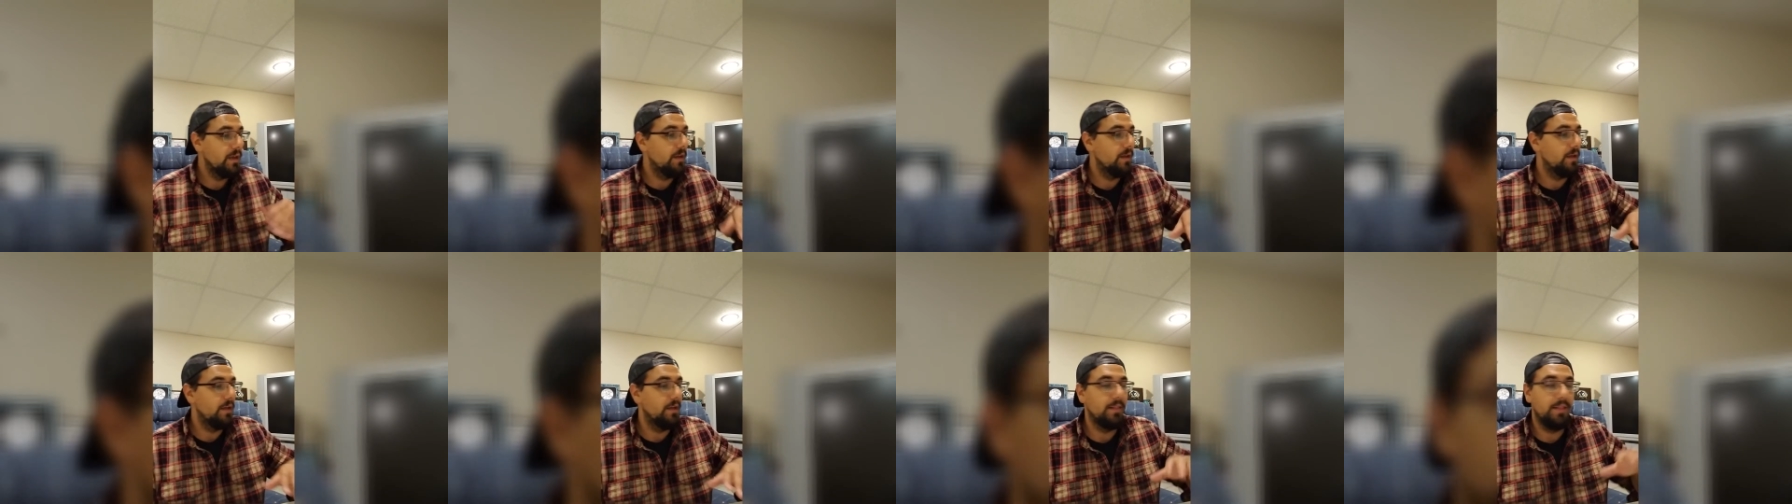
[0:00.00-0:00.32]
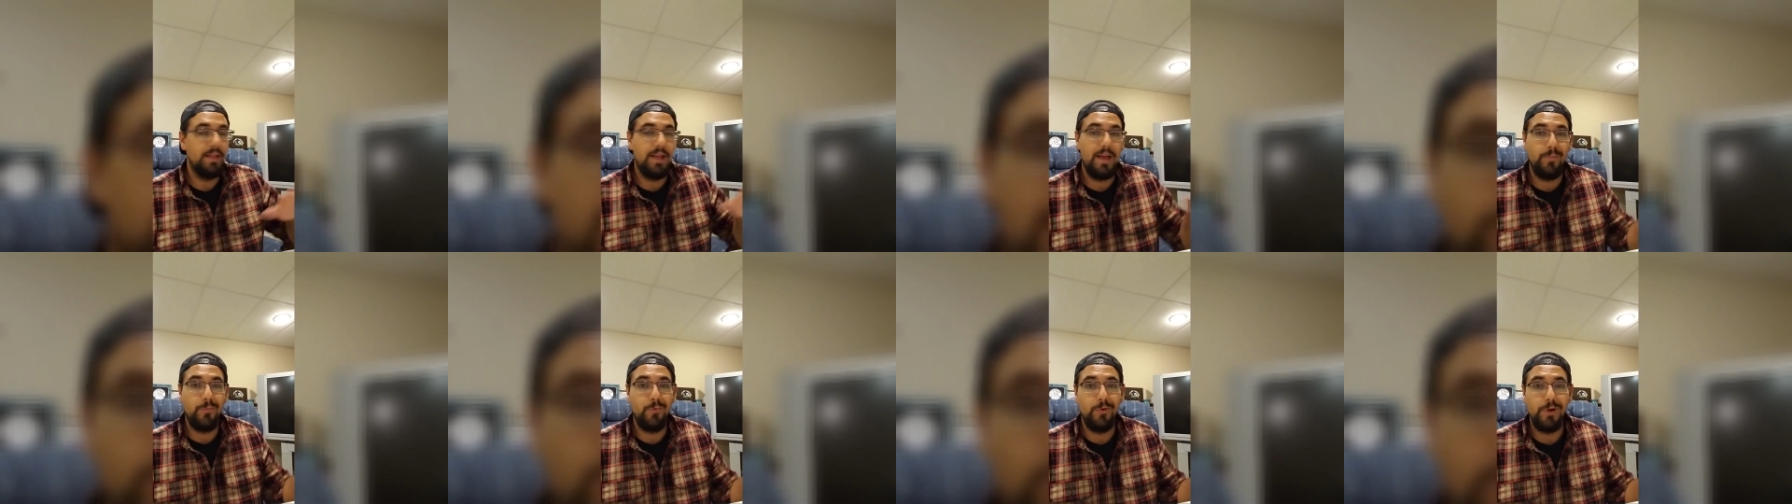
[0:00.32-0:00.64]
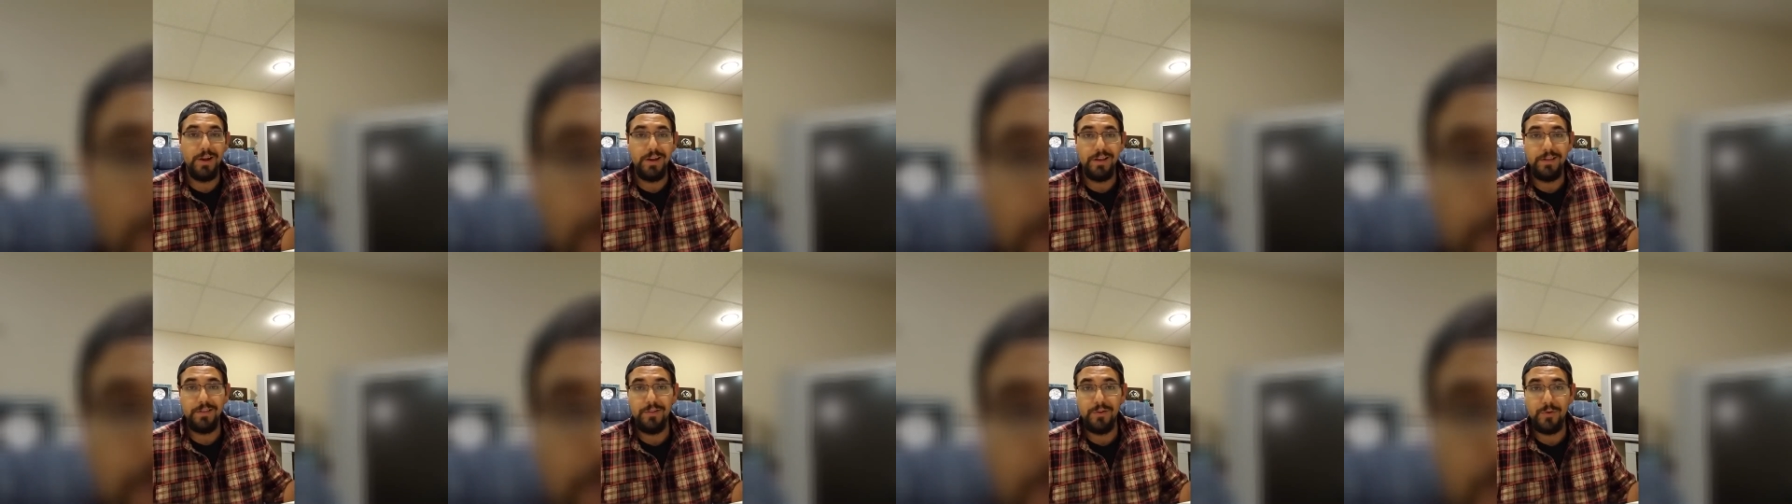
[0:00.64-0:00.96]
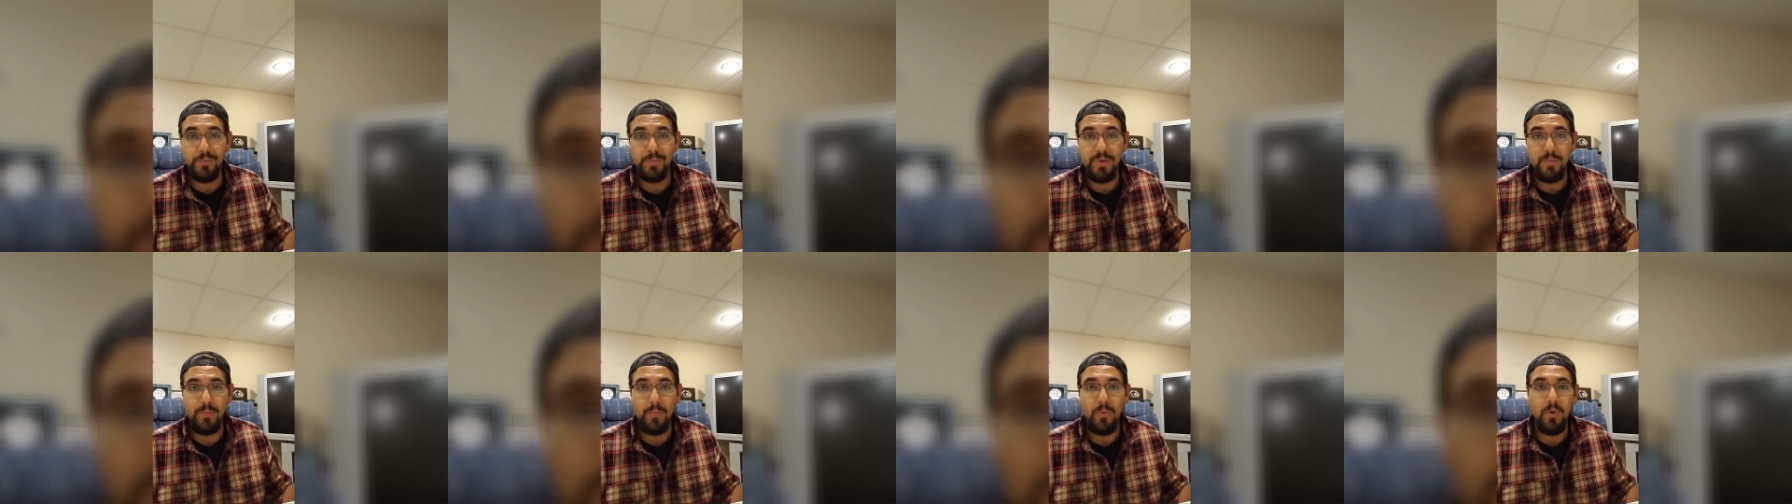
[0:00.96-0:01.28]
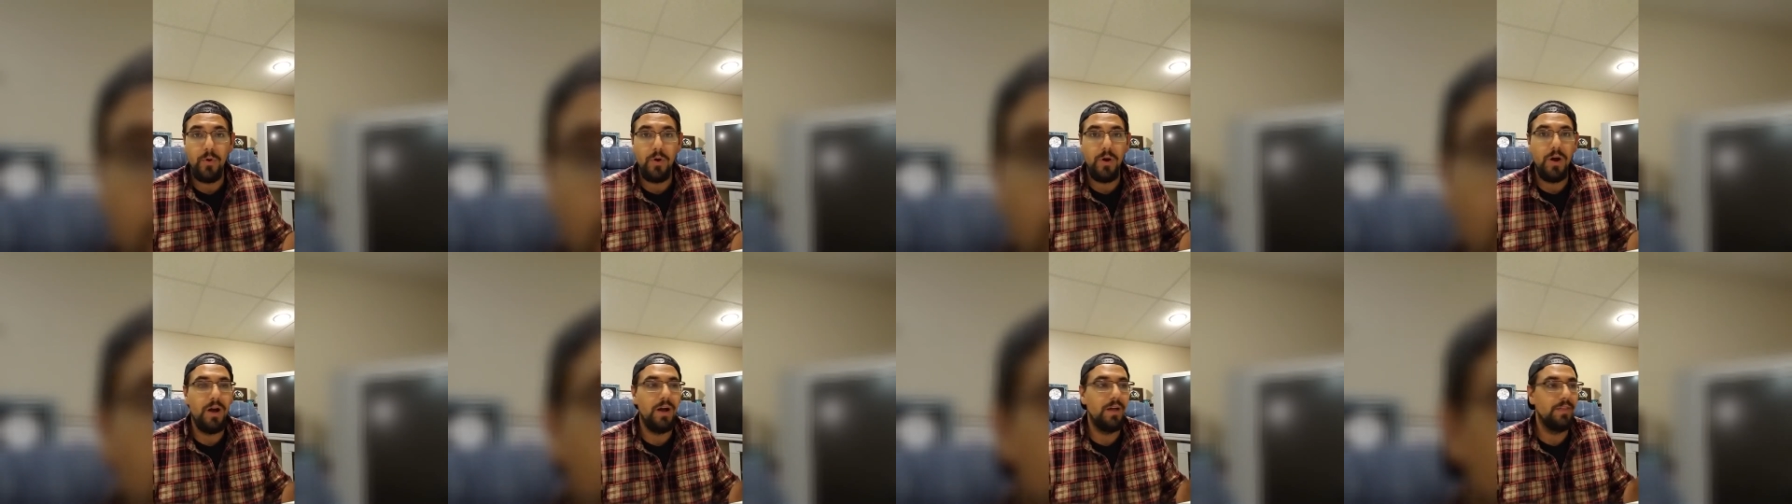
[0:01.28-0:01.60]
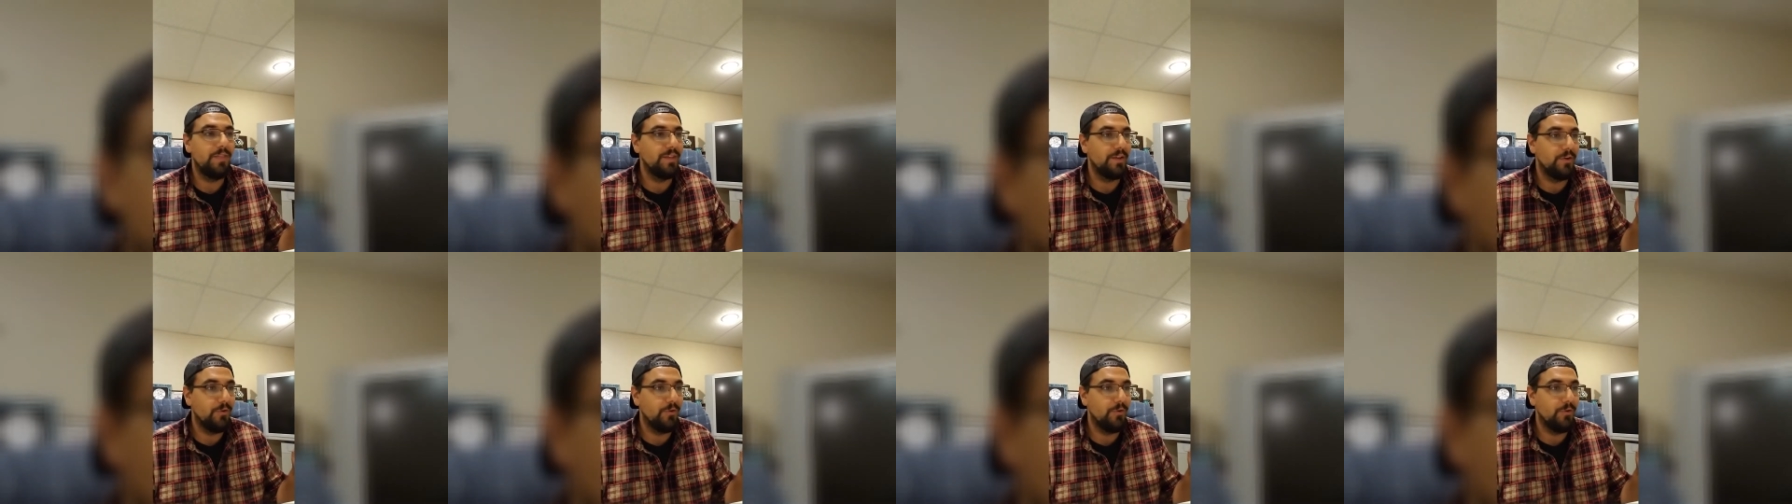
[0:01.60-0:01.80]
elaborating a little bit more on the